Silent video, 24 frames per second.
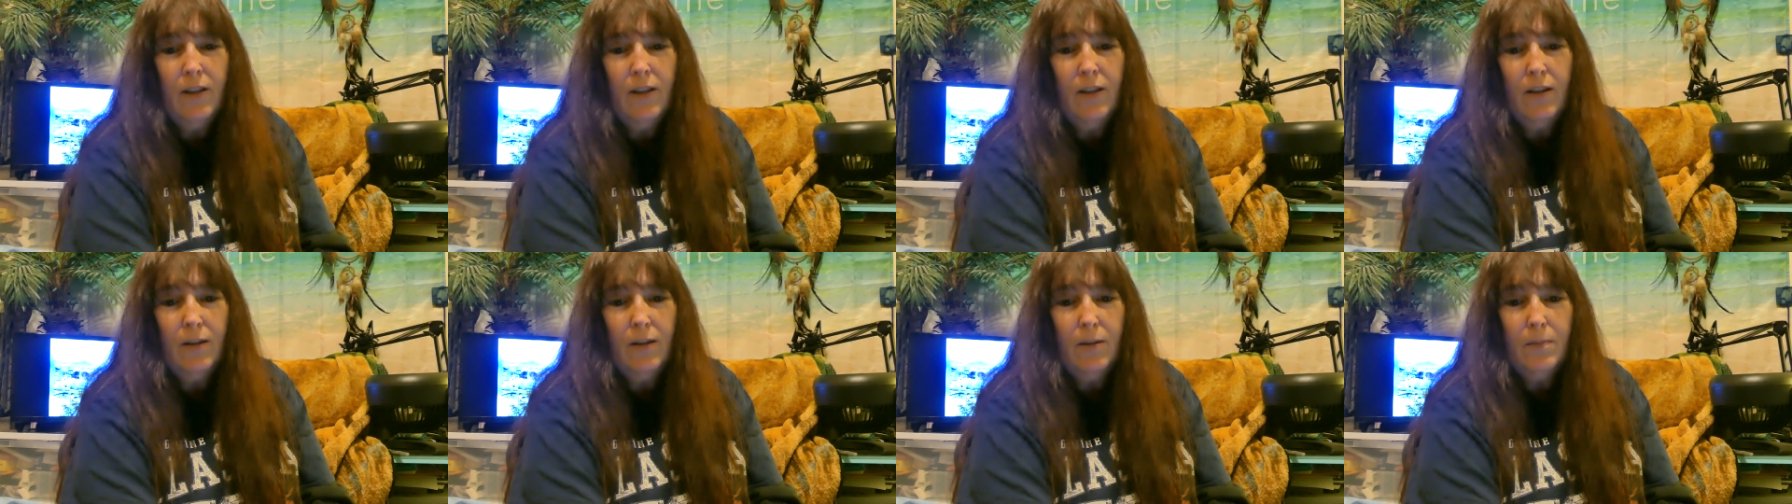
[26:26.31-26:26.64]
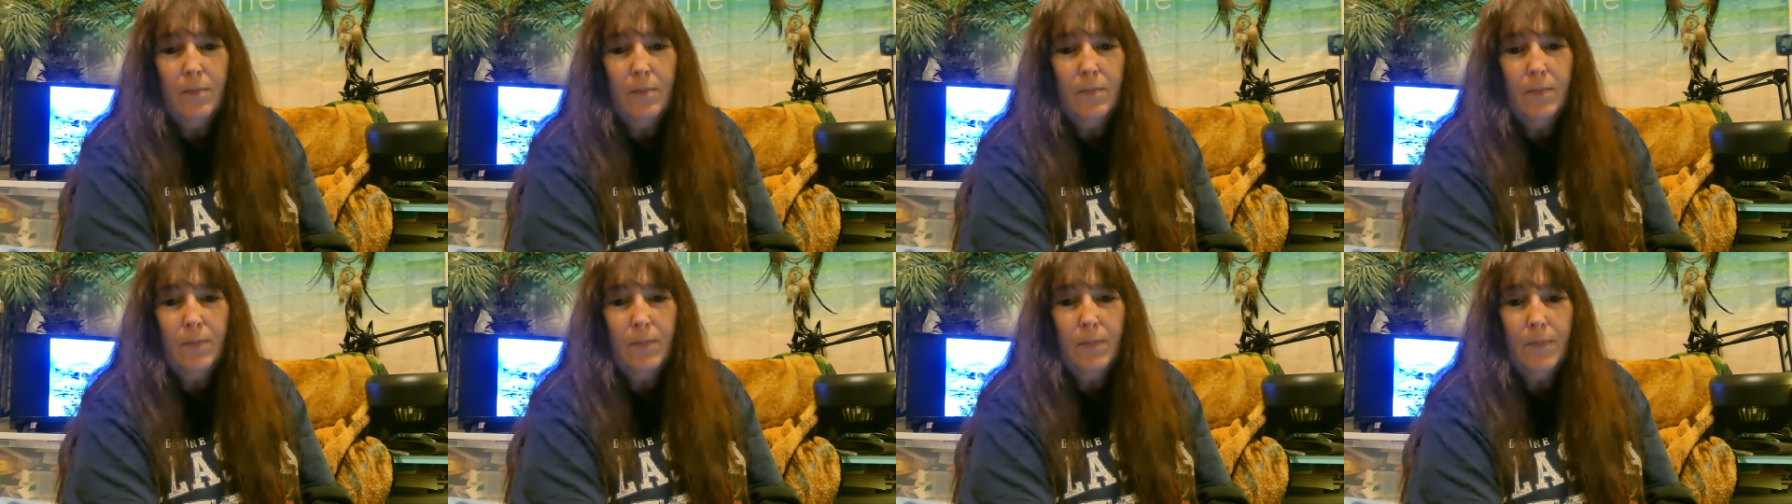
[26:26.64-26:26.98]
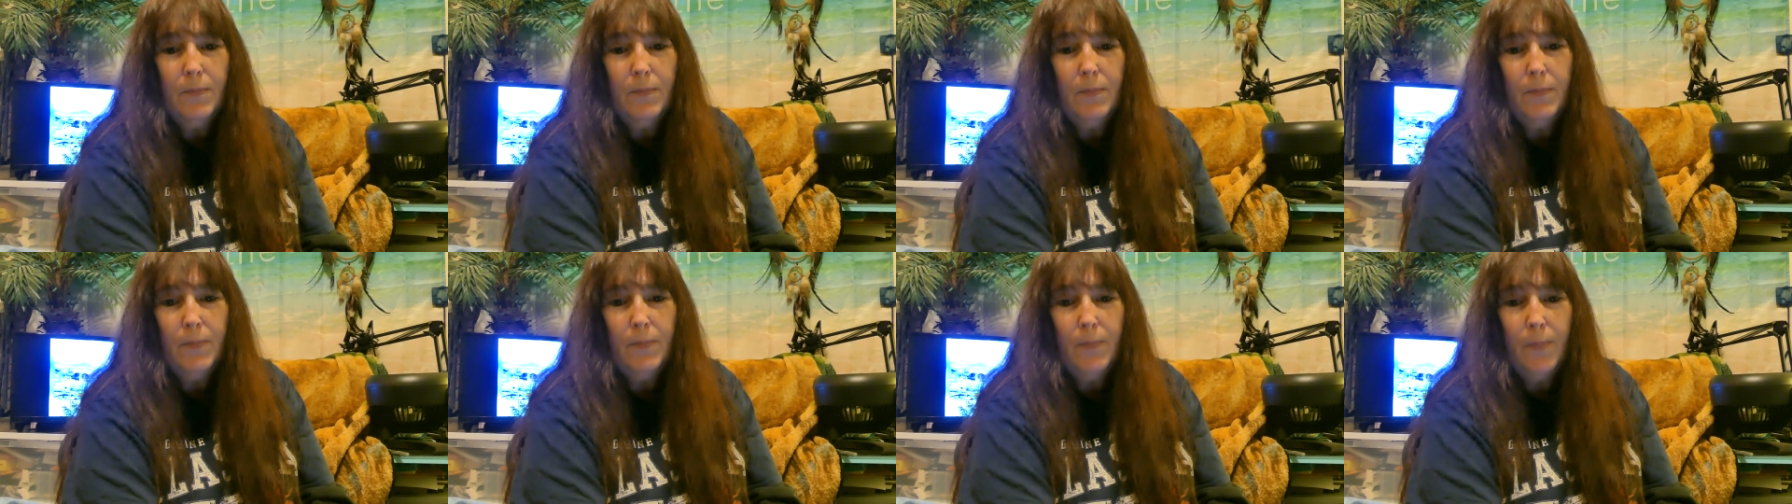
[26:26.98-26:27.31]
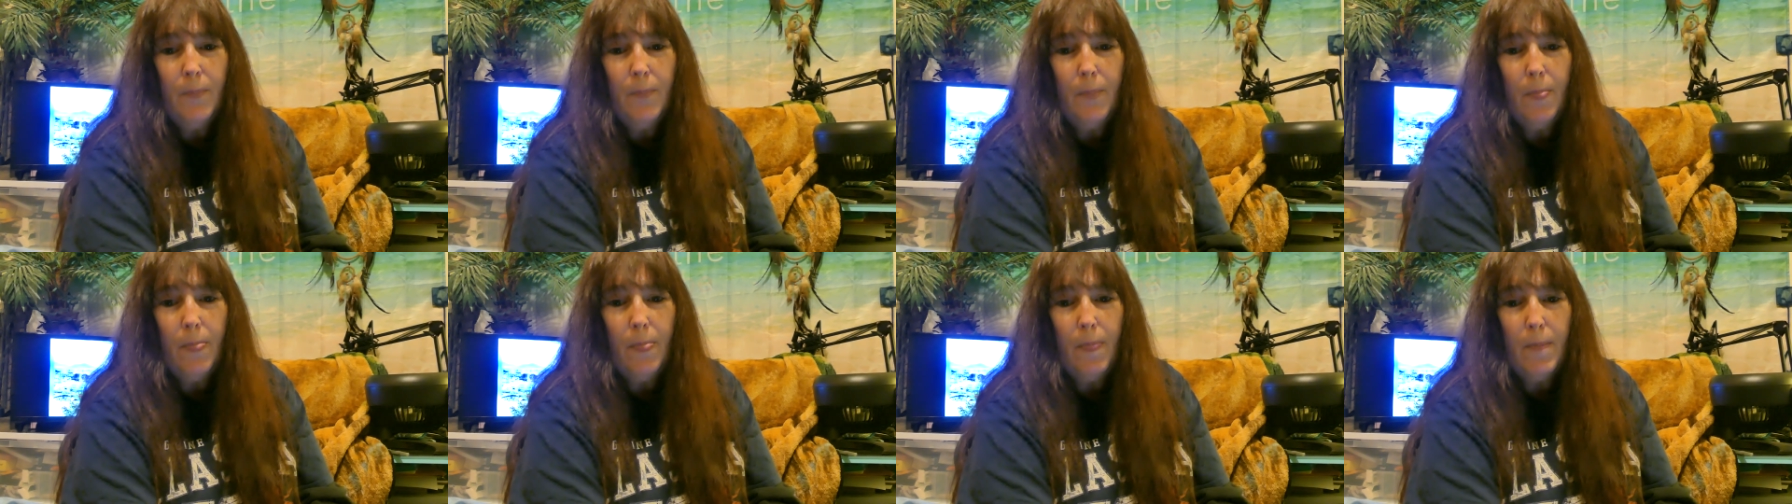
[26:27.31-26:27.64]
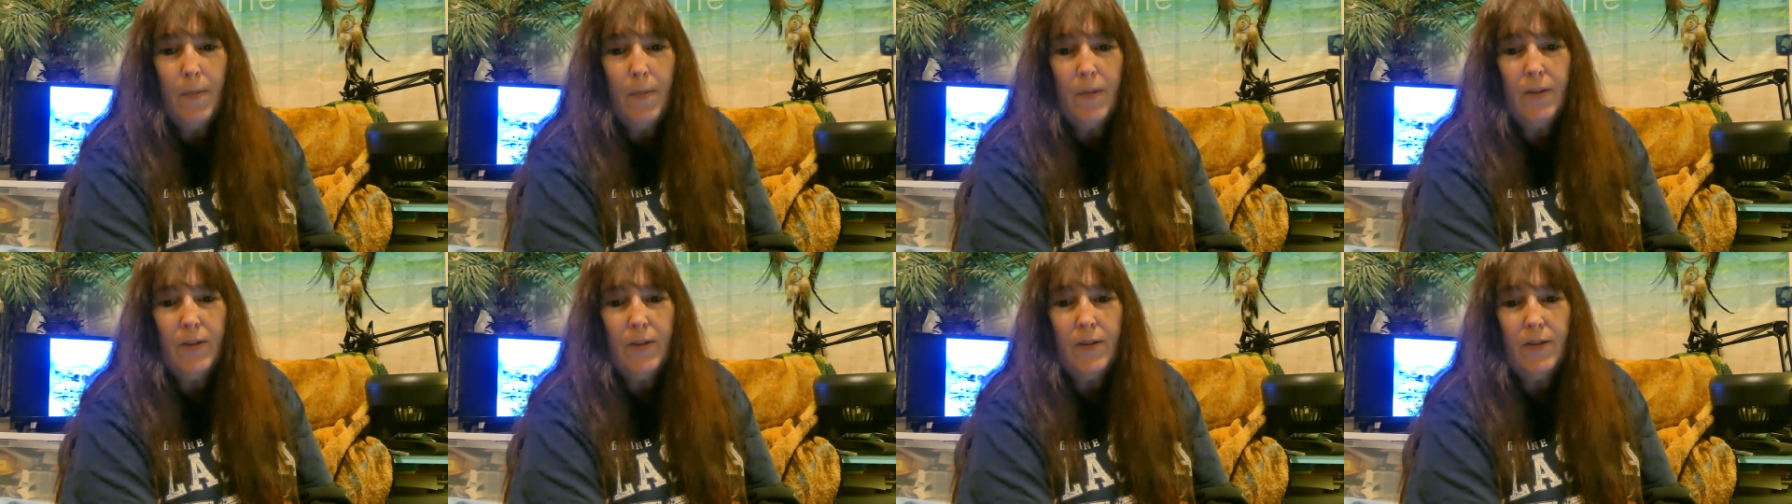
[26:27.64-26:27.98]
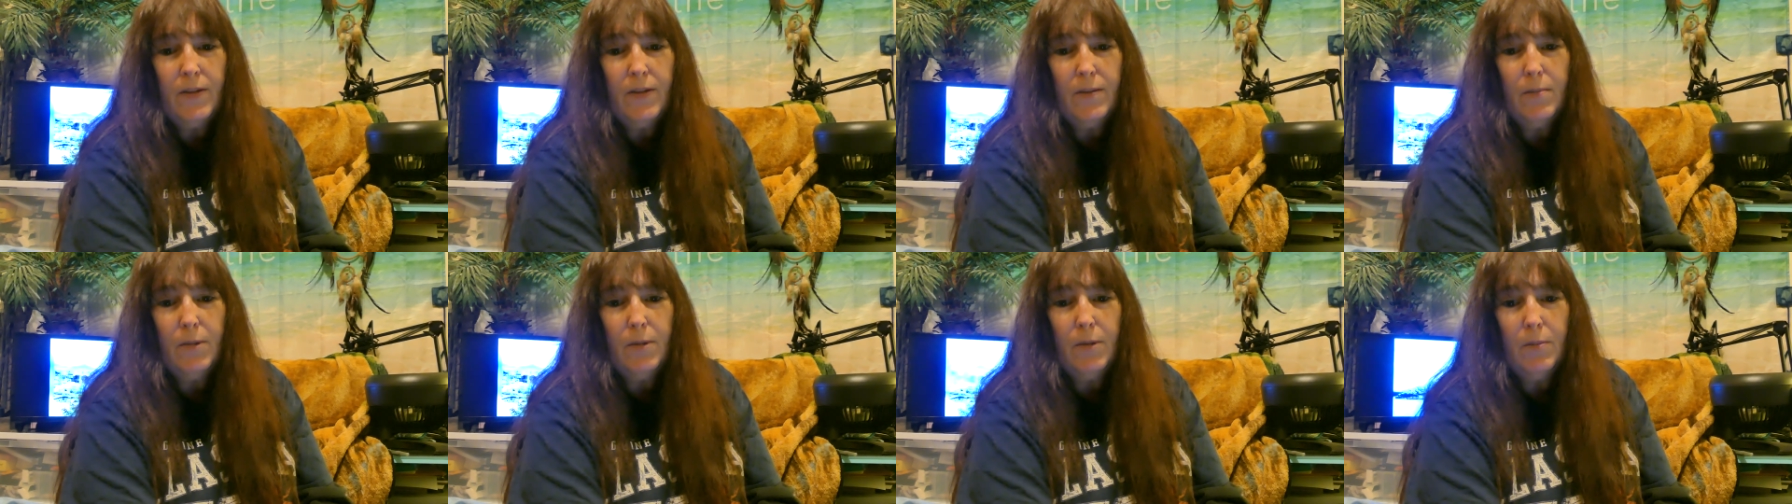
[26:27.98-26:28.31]
Um, but there's
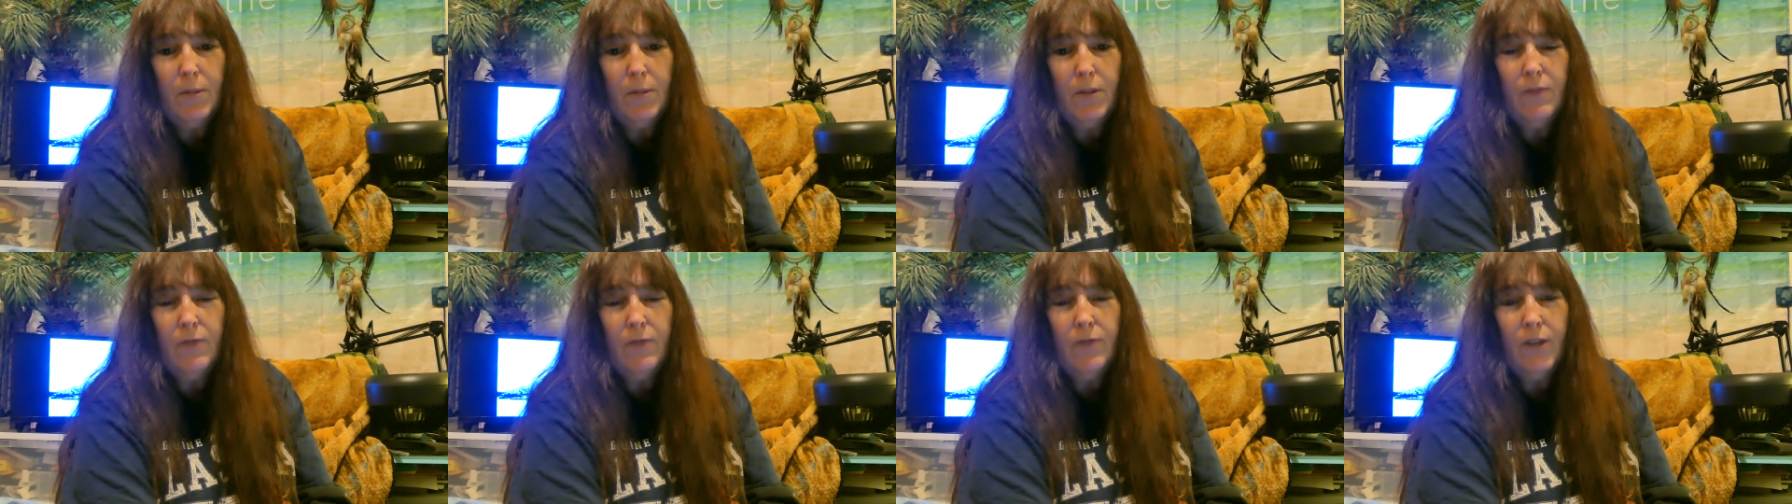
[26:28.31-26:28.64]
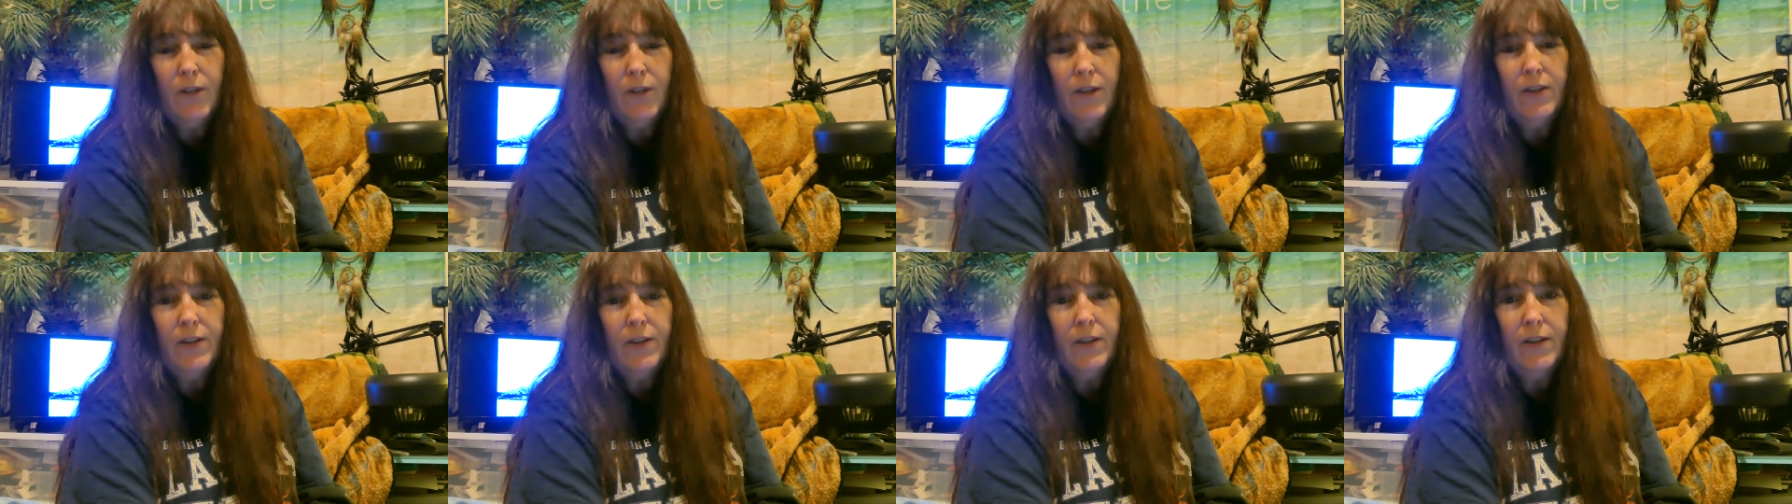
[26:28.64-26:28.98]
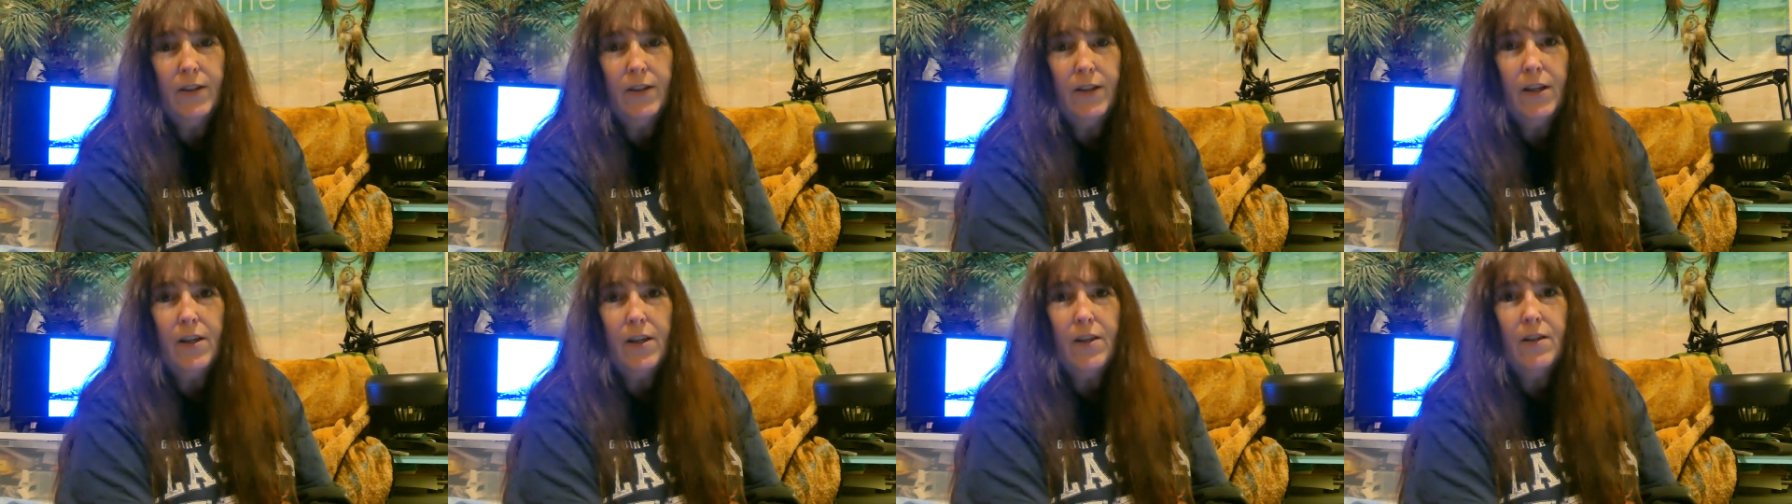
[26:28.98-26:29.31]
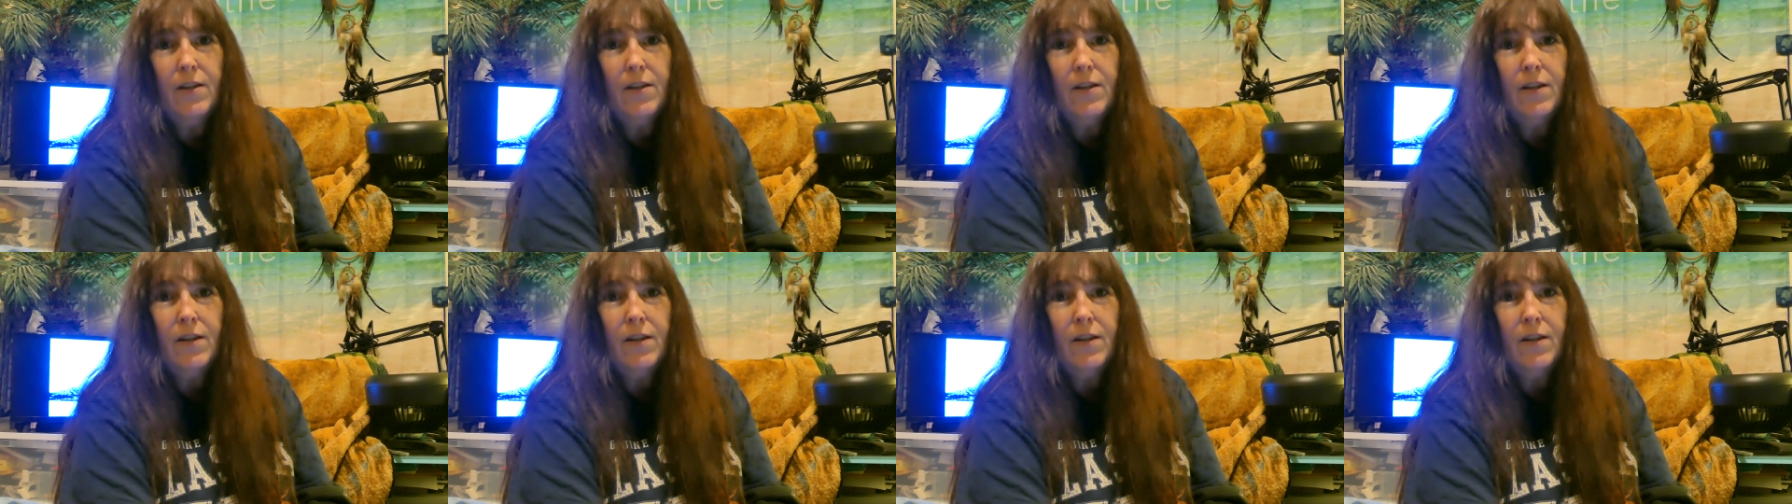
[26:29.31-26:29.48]
a, Ben Franklin there.